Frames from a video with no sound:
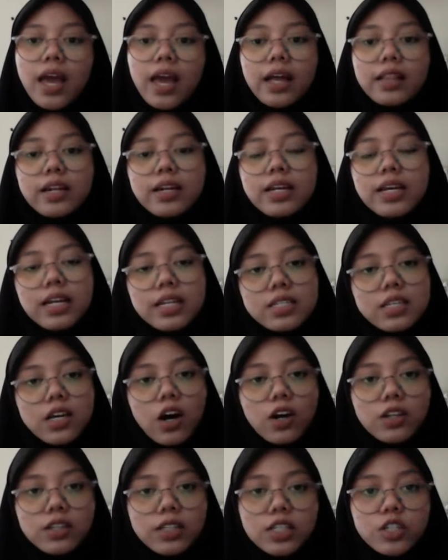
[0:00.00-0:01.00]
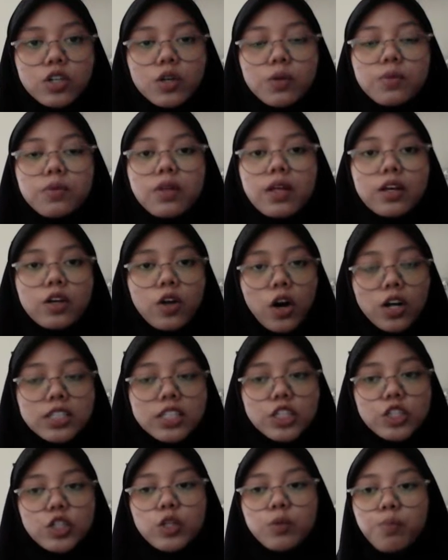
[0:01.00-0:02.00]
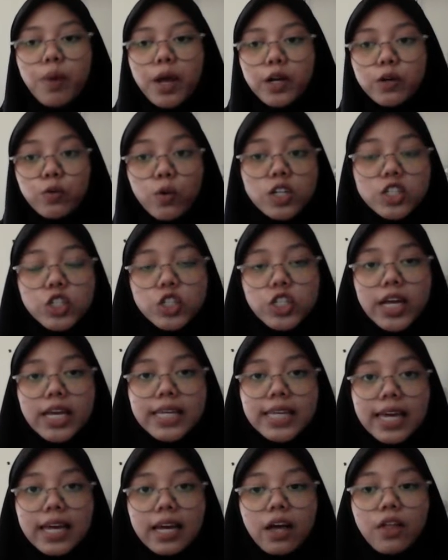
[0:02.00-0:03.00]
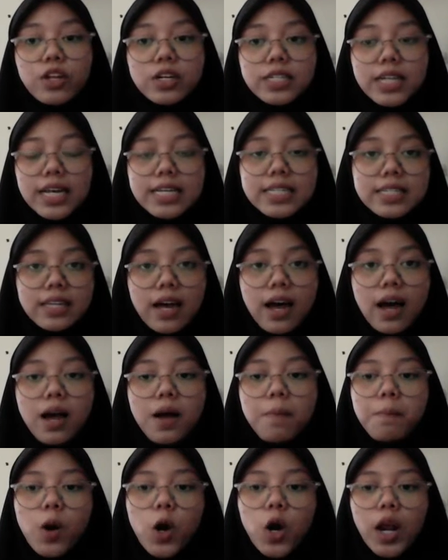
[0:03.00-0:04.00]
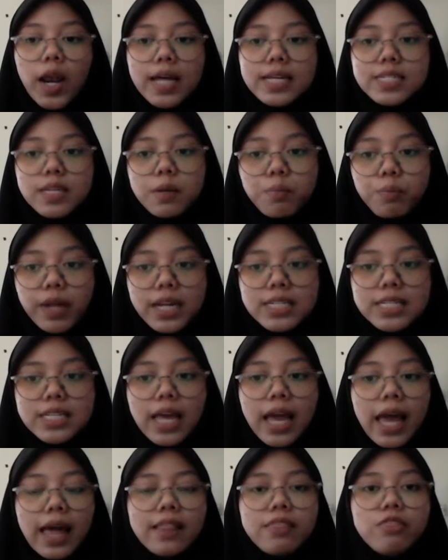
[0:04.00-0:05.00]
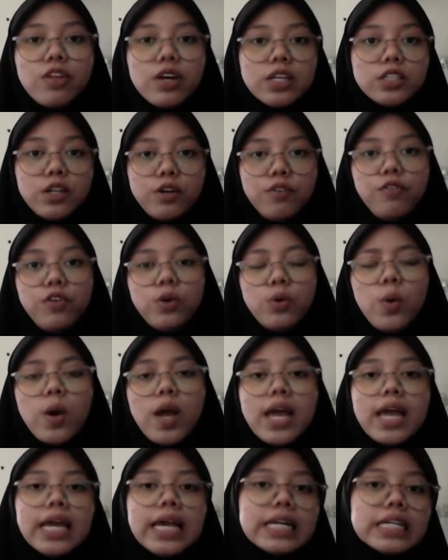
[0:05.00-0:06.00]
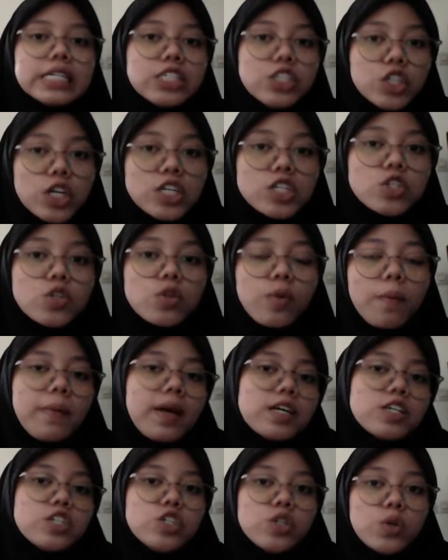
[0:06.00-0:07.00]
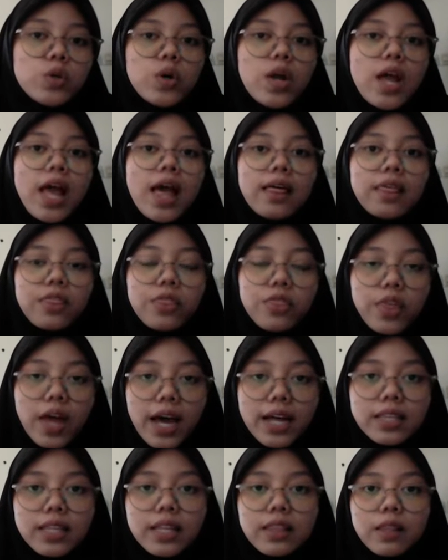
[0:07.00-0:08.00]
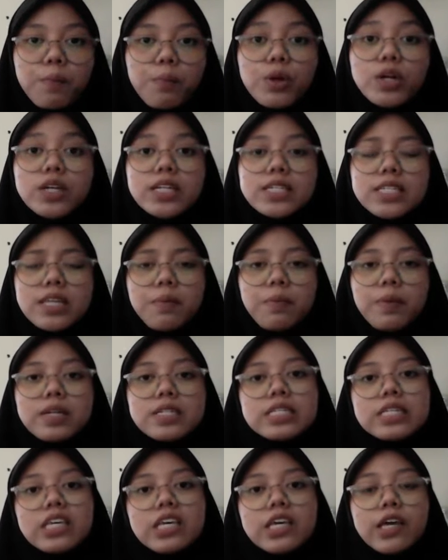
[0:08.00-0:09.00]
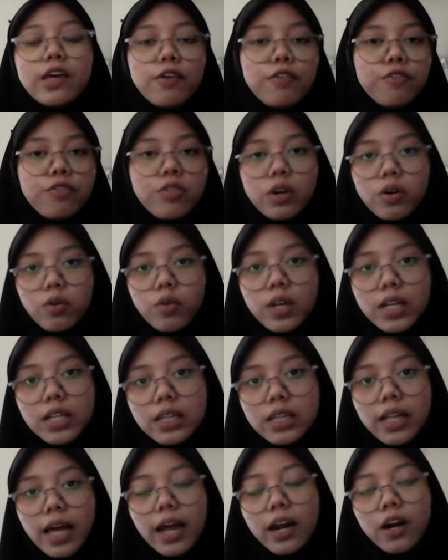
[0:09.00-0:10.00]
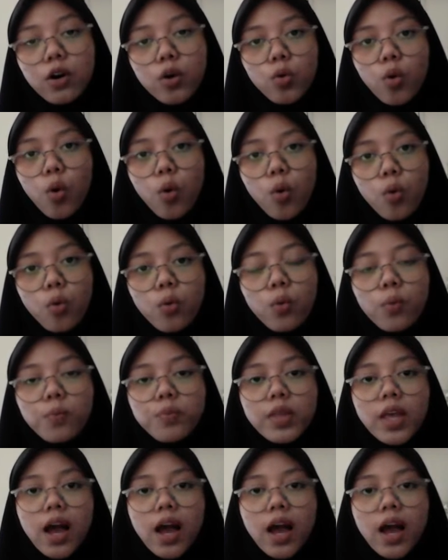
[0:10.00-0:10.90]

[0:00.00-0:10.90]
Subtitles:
And then it is continued by cross-checking the data among lesson plans and the interview. It is just to make sure that the participants give the real and raw